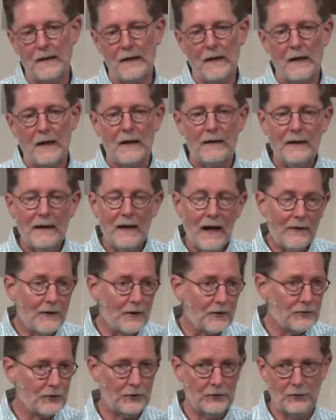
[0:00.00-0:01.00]
The other
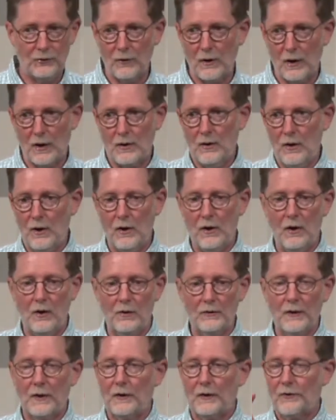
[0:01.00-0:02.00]
two are called
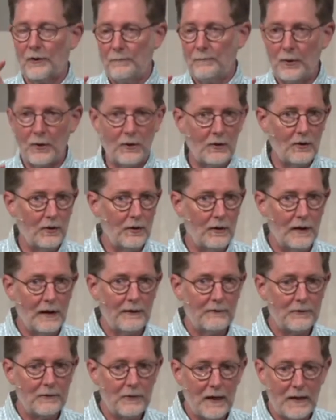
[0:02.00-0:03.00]
the Pearl of
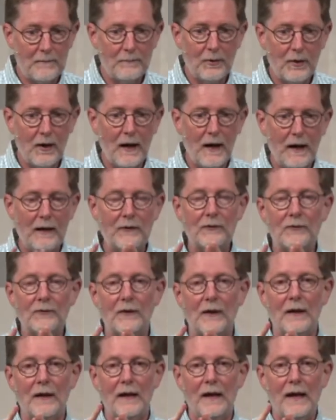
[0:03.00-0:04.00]
Great Price
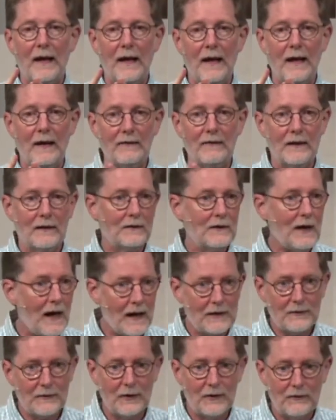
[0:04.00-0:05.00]
and the
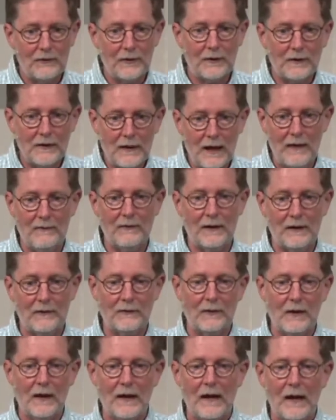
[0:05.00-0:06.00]
Doctrines and Covenants.
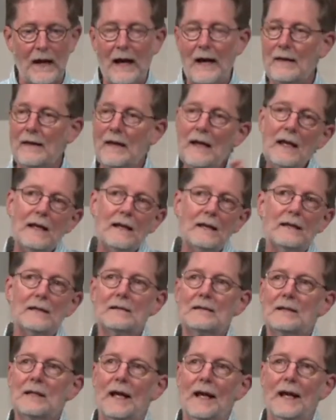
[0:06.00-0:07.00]
And they
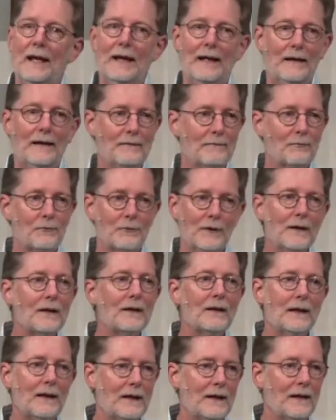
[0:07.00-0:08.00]
contain
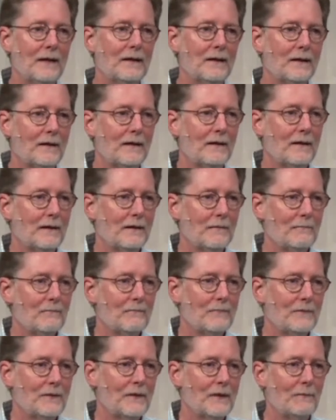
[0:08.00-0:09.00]
really the,
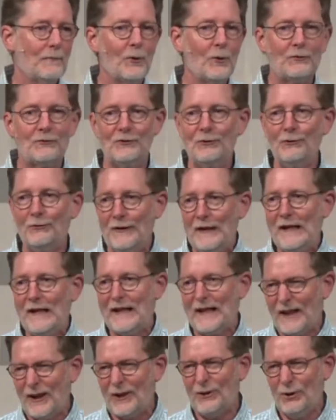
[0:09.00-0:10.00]
the most unique and
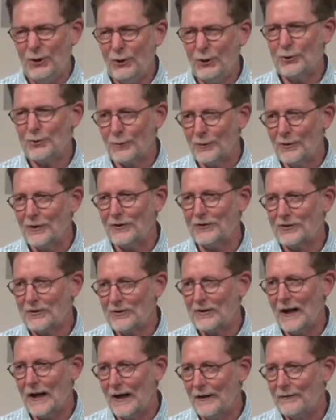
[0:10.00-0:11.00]
unusual
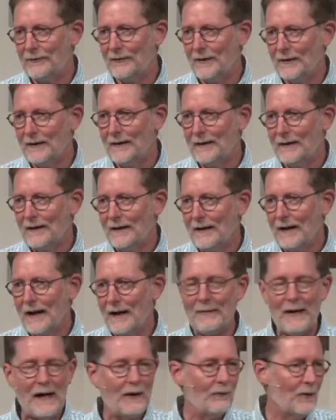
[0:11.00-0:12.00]
stuff
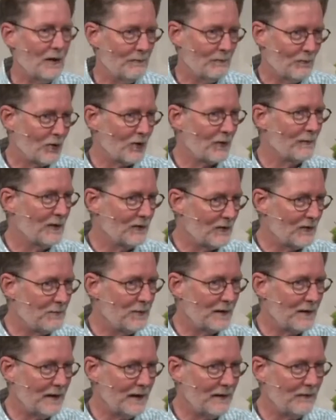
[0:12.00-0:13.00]
about what Mormons
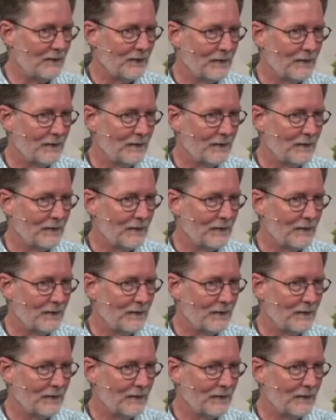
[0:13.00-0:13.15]
believe.